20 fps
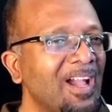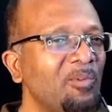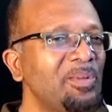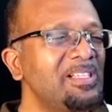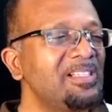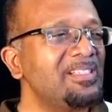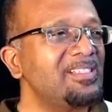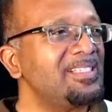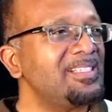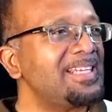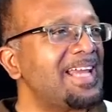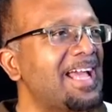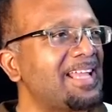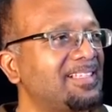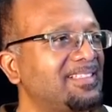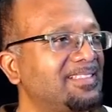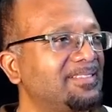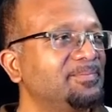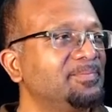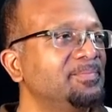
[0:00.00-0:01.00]
And we'll see
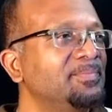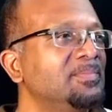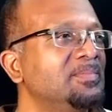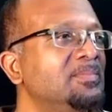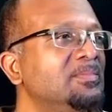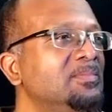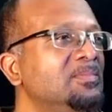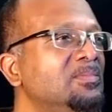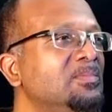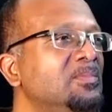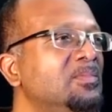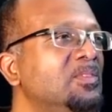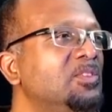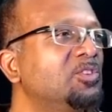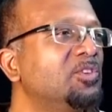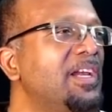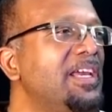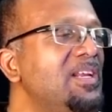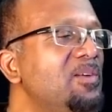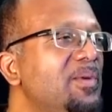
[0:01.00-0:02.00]
that.
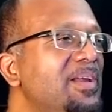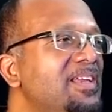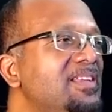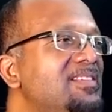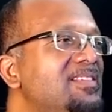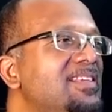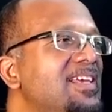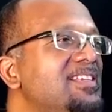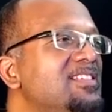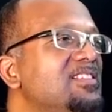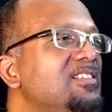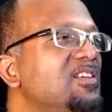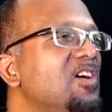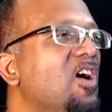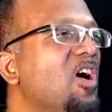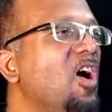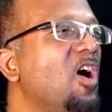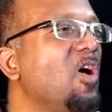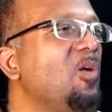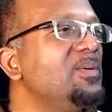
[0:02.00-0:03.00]
So anyway, it says,
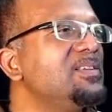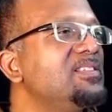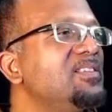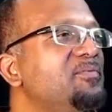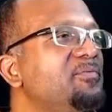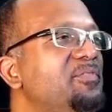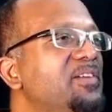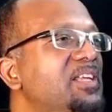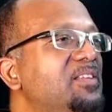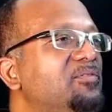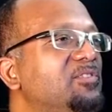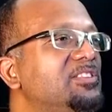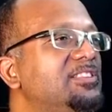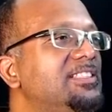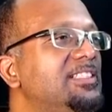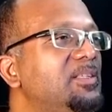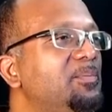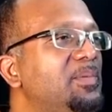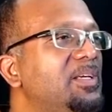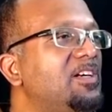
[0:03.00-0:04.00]
How is the faithful
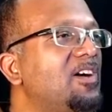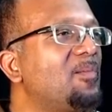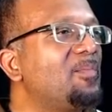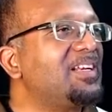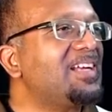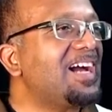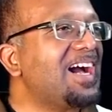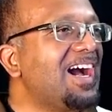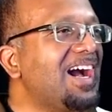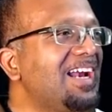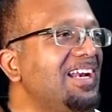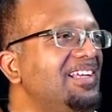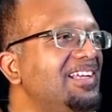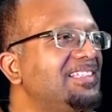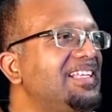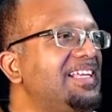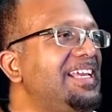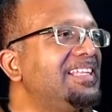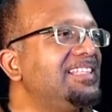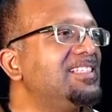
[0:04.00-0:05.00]
city become an harlot?
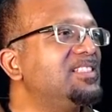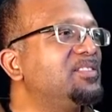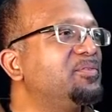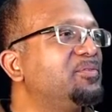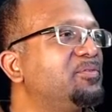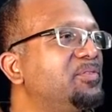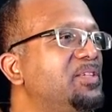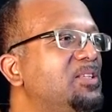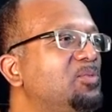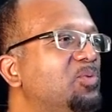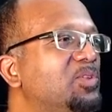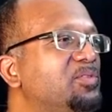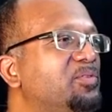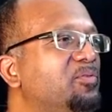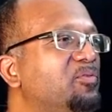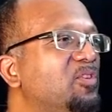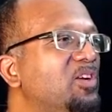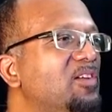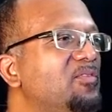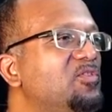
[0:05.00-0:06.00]
It is it was
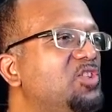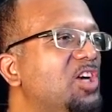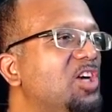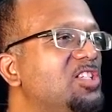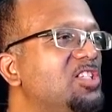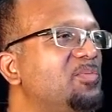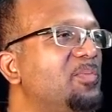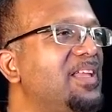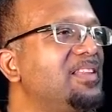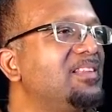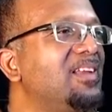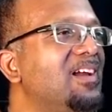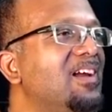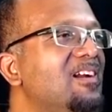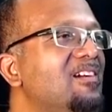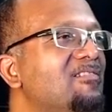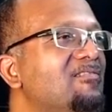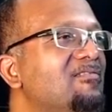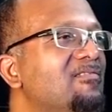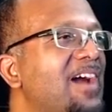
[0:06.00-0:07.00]
full of judgment,
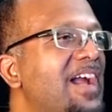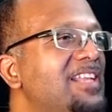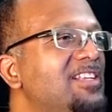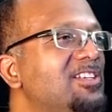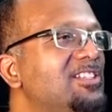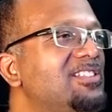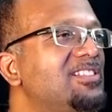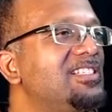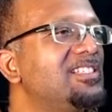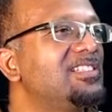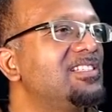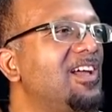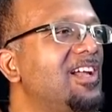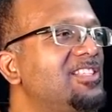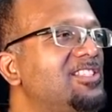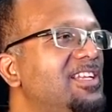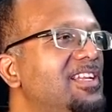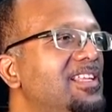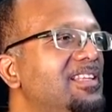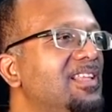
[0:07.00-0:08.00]
righteousness
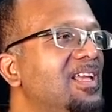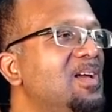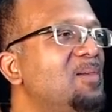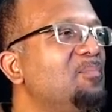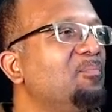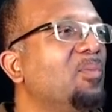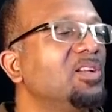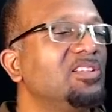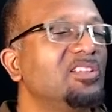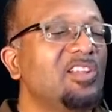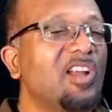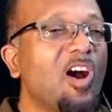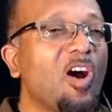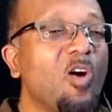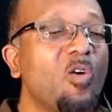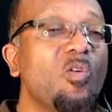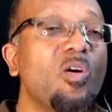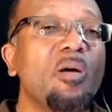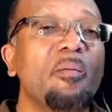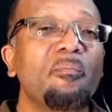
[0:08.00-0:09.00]
lodged in it, but
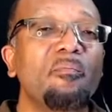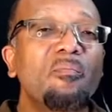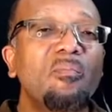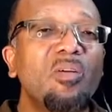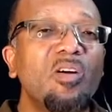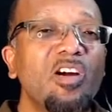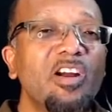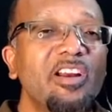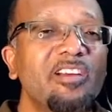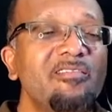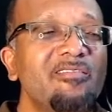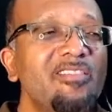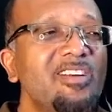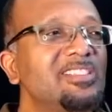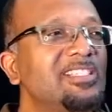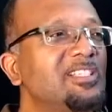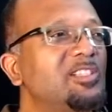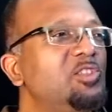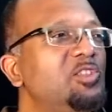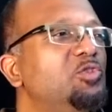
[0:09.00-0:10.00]
now
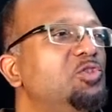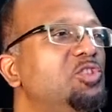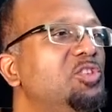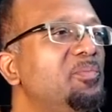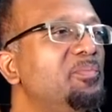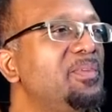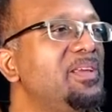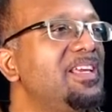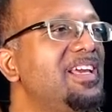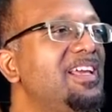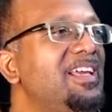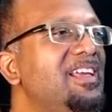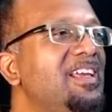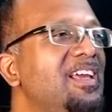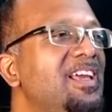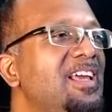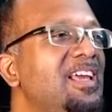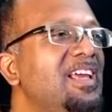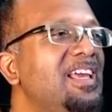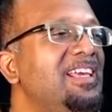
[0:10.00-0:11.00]
murderers. It used to be a,
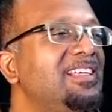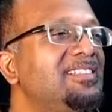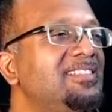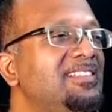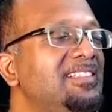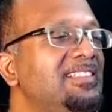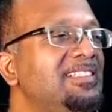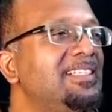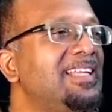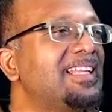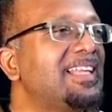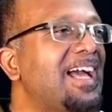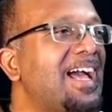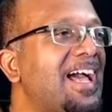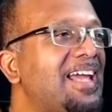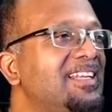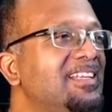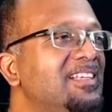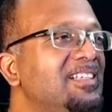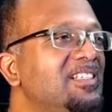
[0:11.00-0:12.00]
a city that
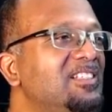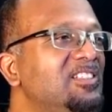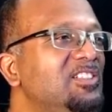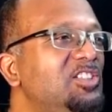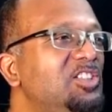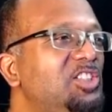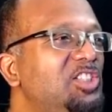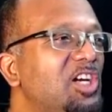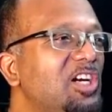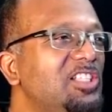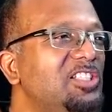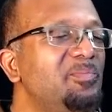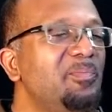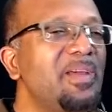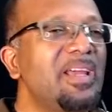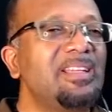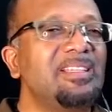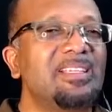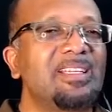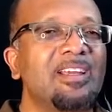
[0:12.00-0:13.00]
had
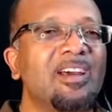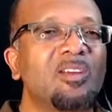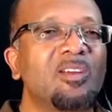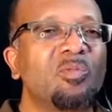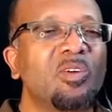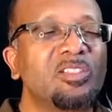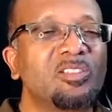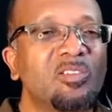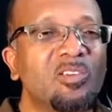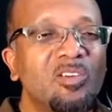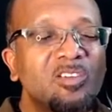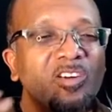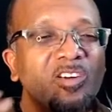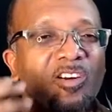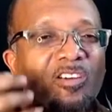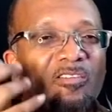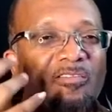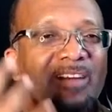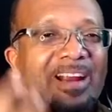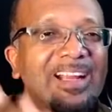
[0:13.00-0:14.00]
judgment, in other words,
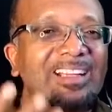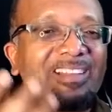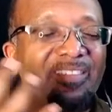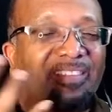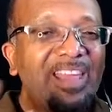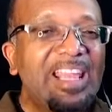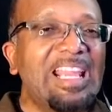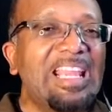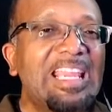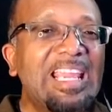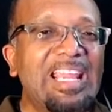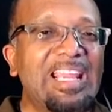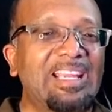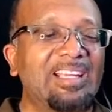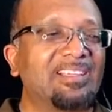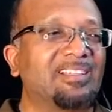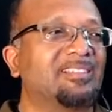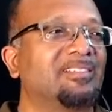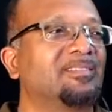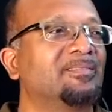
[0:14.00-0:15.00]
correct
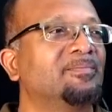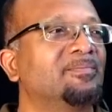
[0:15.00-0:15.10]
thinking.